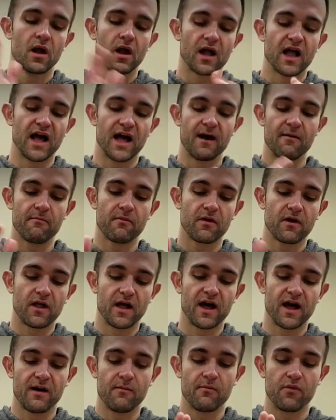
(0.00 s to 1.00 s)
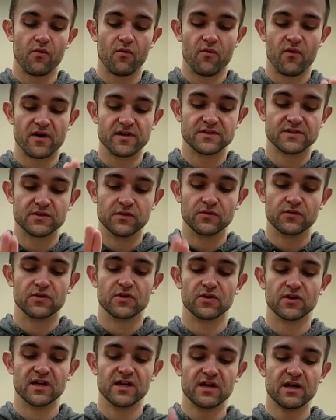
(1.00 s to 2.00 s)
Clap, clap, one, two,
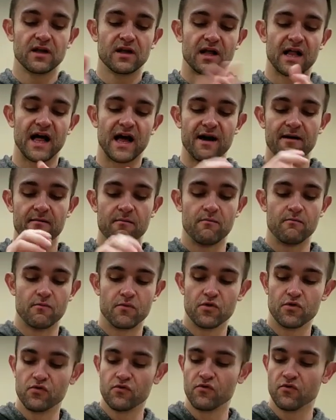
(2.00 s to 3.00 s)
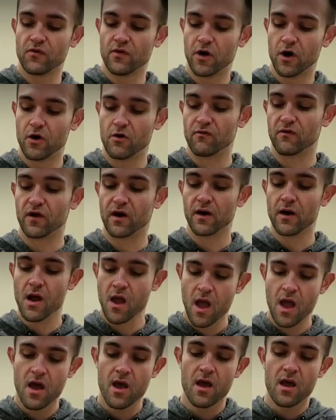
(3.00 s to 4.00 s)
three. Clap, move over.
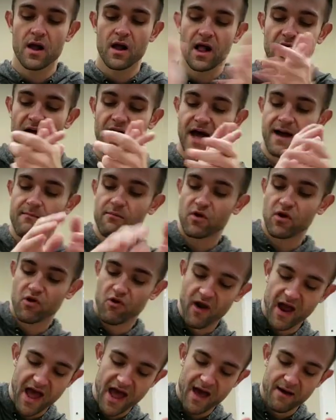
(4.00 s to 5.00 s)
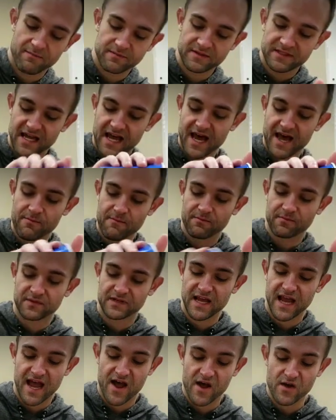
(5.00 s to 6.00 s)
Clap, grab,
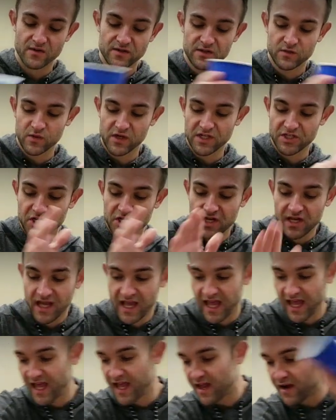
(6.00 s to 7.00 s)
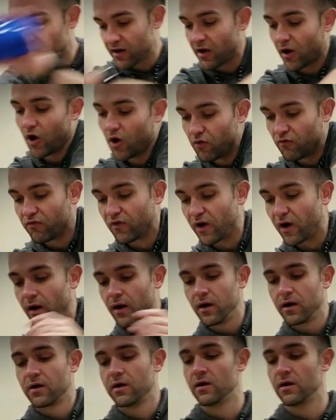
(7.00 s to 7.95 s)
tap, down, switch, hand, over.